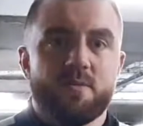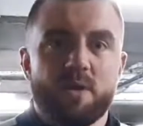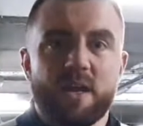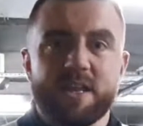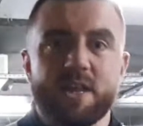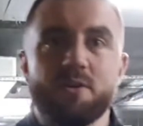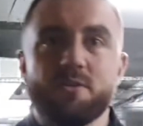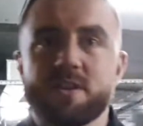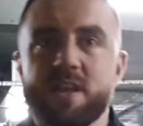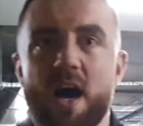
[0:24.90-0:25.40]
Will
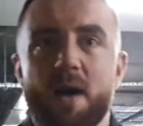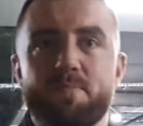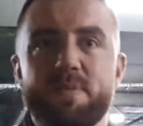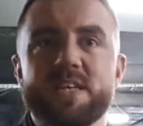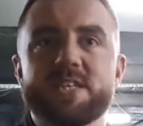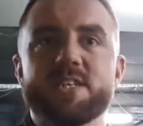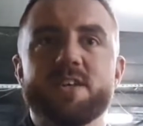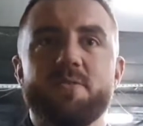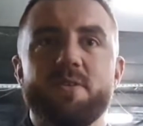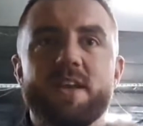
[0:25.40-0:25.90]
I do a
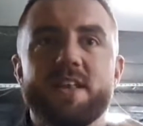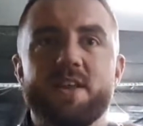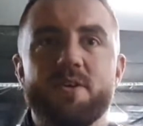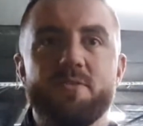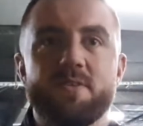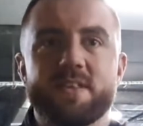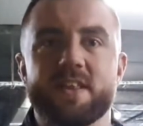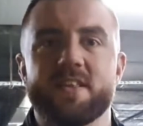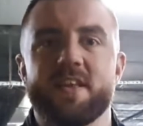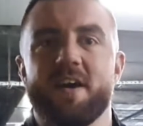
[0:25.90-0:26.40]
topless or will I do it
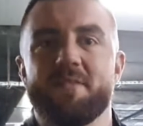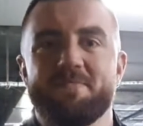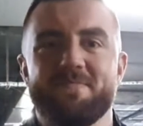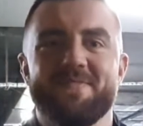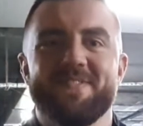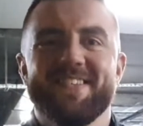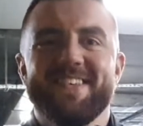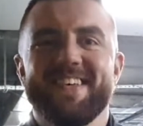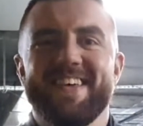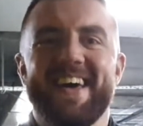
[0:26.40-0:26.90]
with the
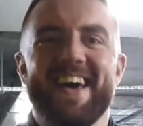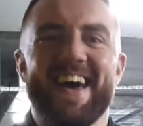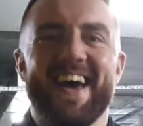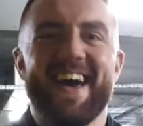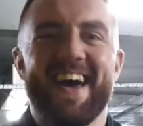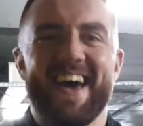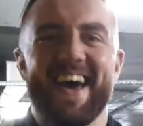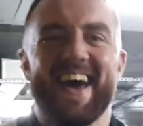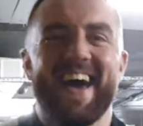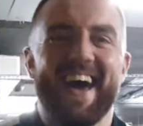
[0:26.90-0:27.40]

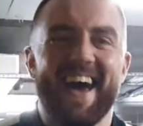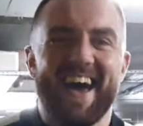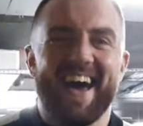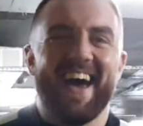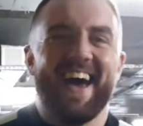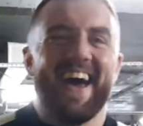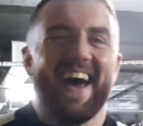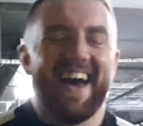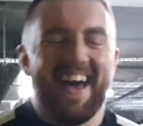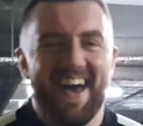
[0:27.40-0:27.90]

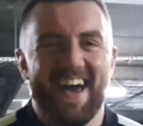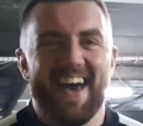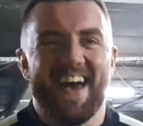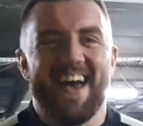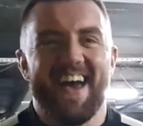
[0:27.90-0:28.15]
top?